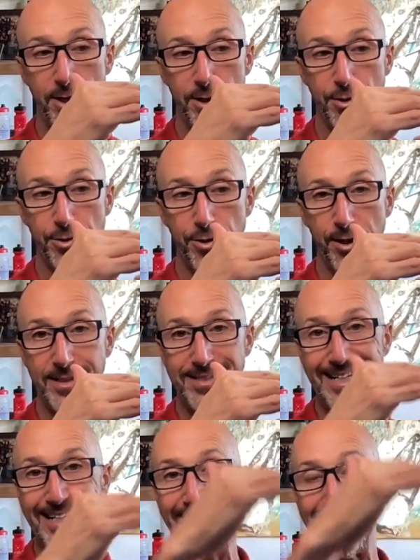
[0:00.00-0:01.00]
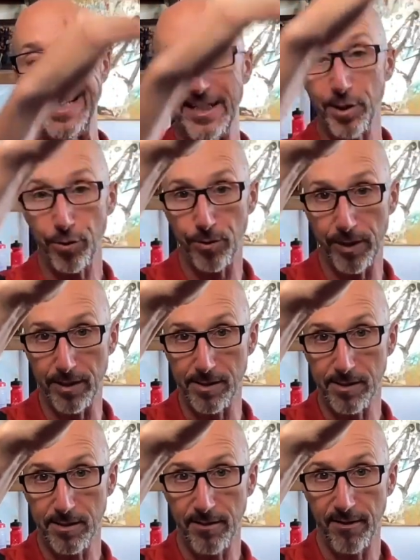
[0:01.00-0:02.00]
you're trying to
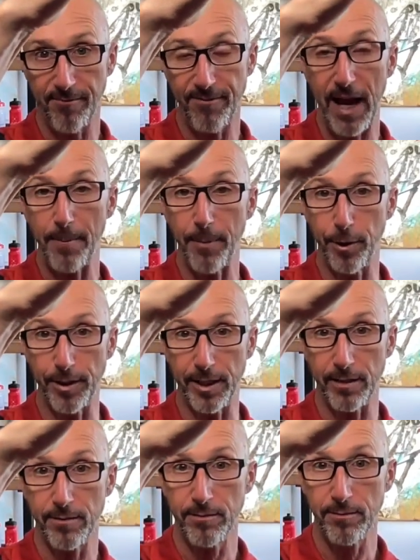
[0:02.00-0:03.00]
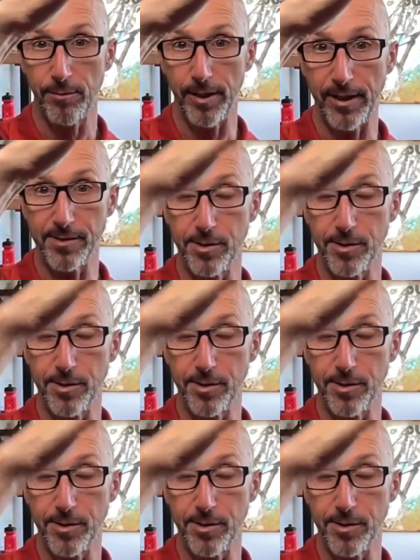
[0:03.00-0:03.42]
increase the fat burning, right?